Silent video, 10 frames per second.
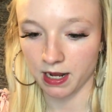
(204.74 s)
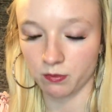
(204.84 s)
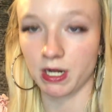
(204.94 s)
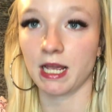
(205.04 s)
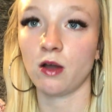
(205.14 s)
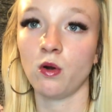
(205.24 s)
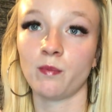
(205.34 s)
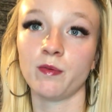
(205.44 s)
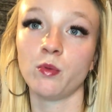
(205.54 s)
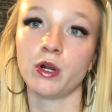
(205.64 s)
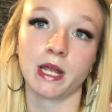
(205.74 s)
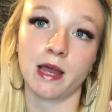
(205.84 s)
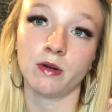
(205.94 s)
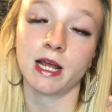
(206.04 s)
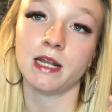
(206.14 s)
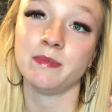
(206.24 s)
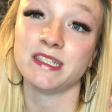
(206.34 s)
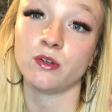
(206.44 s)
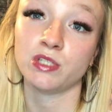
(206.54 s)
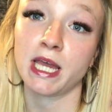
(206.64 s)
when I got home from work, I would kind of be
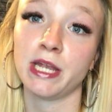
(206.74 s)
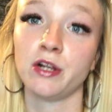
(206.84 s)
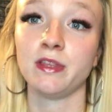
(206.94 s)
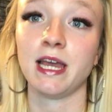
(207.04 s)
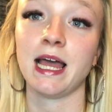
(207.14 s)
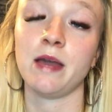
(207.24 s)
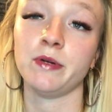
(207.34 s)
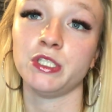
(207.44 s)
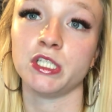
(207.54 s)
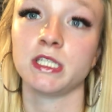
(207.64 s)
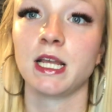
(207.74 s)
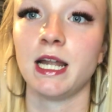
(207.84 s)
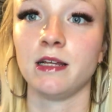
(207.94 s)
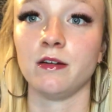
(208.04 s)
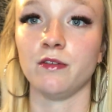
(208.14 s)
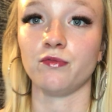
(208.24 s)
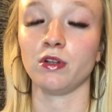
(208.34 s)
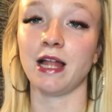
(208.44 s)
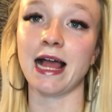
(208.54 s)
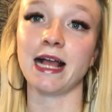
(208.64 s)
so tired that I would just kind of
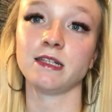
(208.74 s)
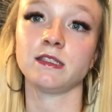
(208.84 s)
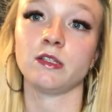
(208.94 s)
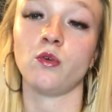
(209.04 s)
relax